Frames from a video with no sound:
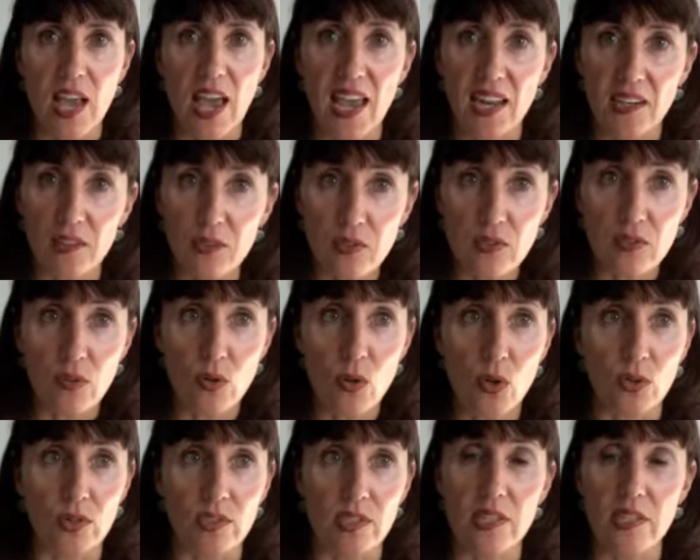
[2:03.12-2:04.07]
and
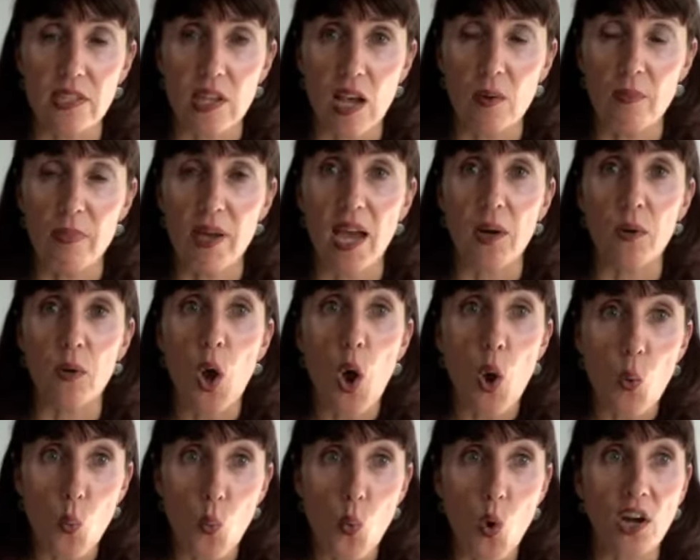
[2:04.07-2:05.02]
thoughts about
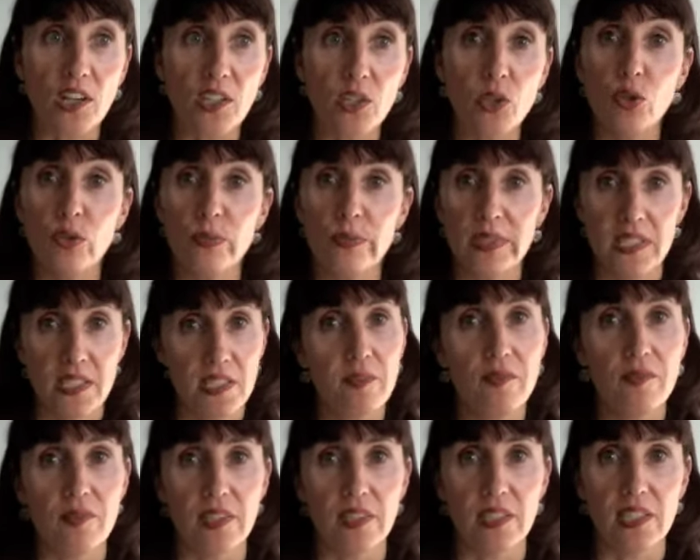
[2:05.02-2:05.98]
what could be
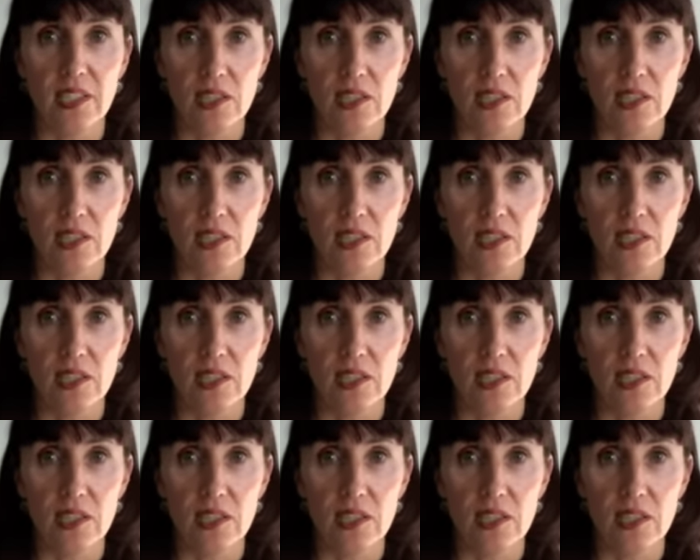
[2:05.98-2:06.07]
different